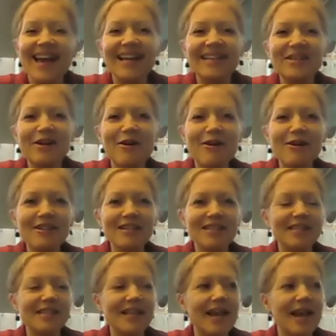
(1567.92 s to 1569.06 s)
It's hard to
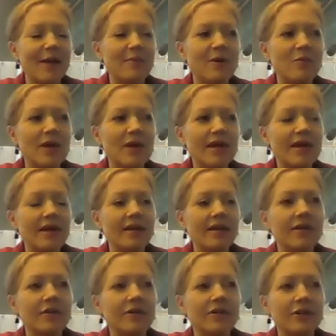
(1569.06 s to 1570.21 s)
say. I mean, we, you
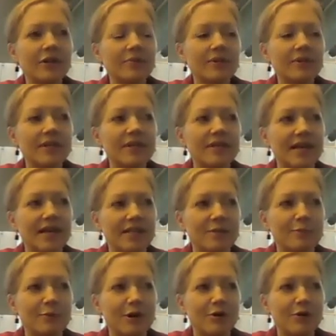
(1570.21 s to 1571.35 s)
know, in terms of the dance
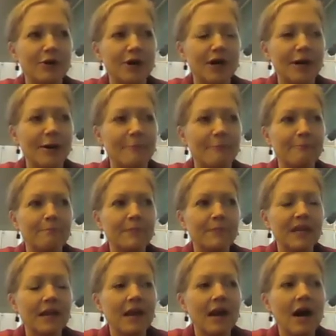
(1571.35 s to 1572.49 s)
program,
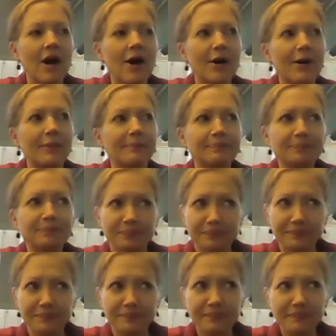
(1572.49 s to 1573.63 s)
I
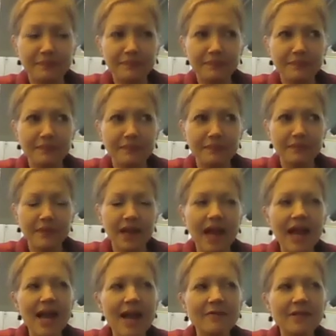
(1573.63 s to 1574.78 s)

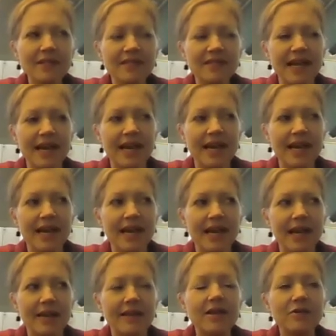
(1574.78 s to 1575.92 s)
have to say
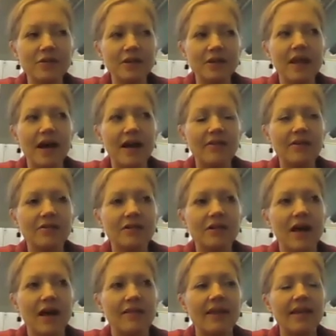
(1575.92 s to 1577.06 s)
there's a lot, like
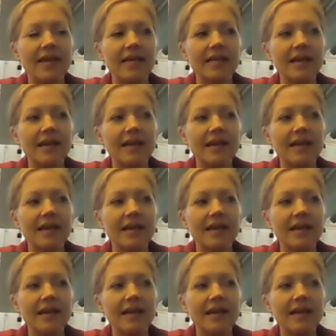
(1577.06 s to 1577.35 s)
like